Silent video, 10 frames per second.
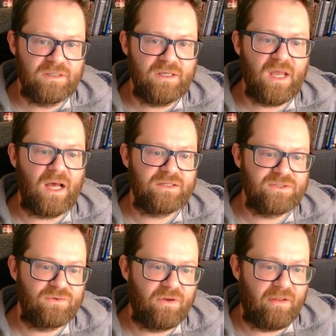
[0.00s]
Yeah,
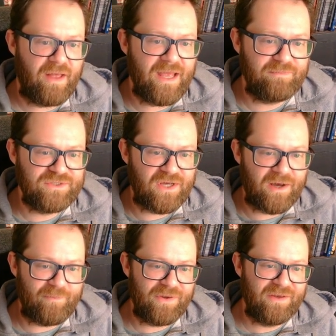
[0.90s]
so clams
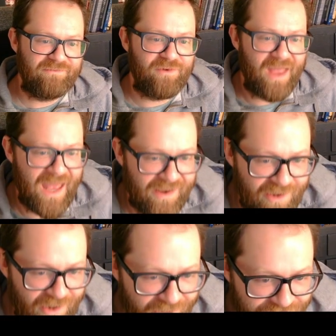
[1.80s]
up, if you add
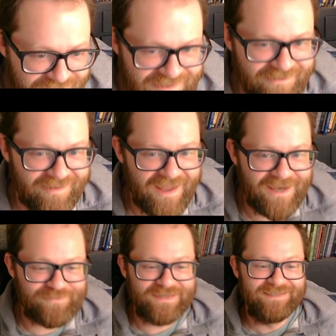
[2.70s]
an O, is
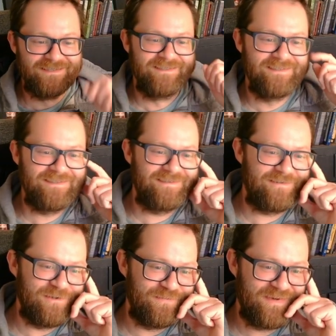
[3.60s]
clam
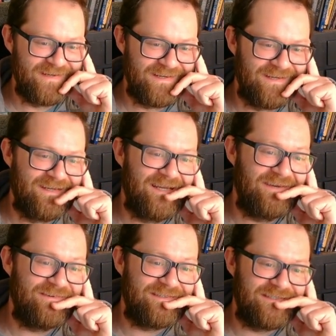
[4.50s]
soup,
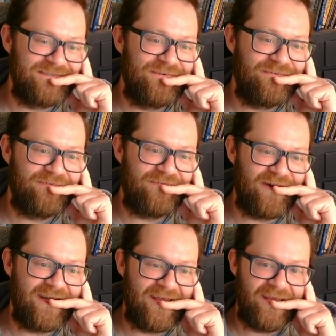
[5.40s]
which is
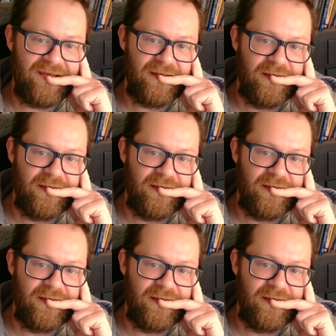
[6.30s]
funny.